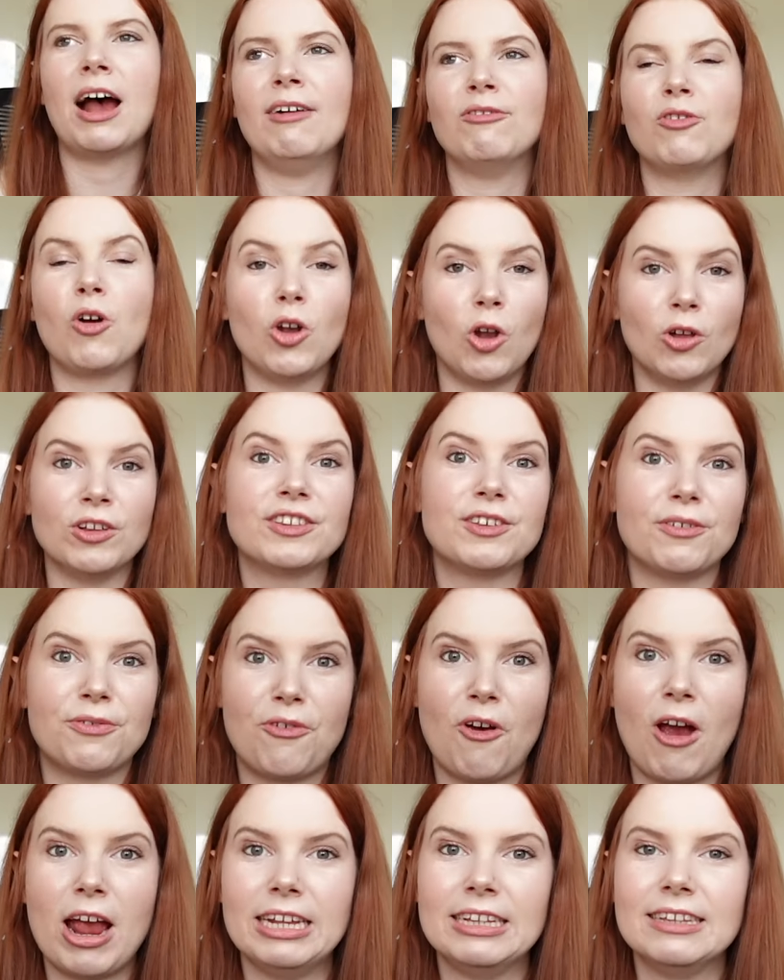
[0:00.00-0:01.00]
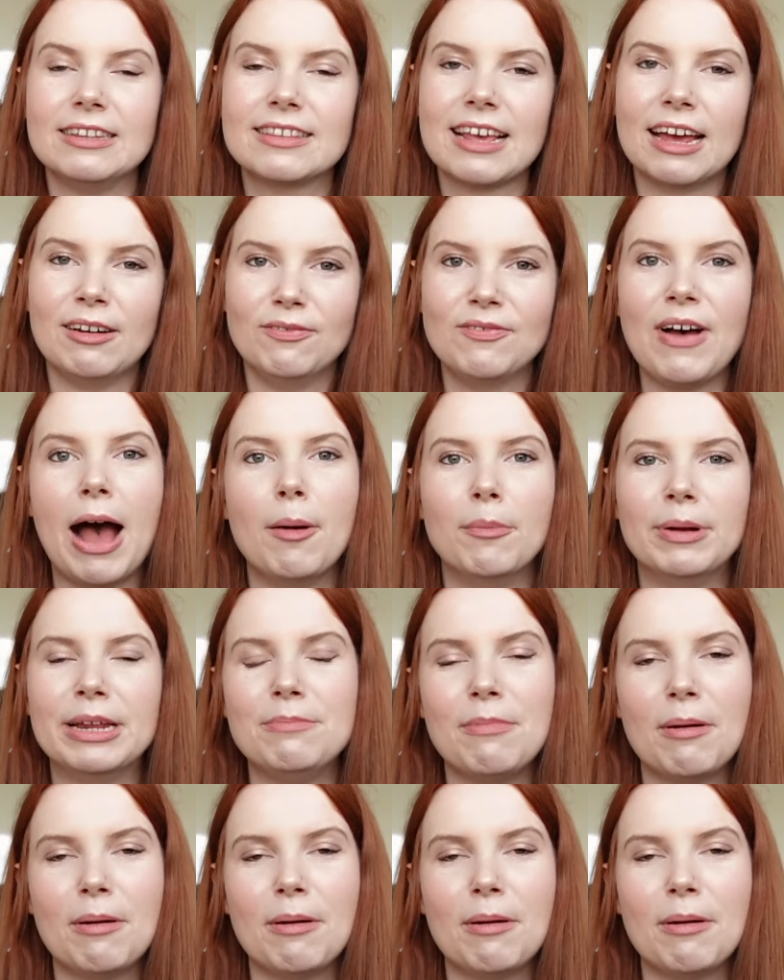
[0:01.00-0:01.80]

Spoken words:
I've got lots of friends and family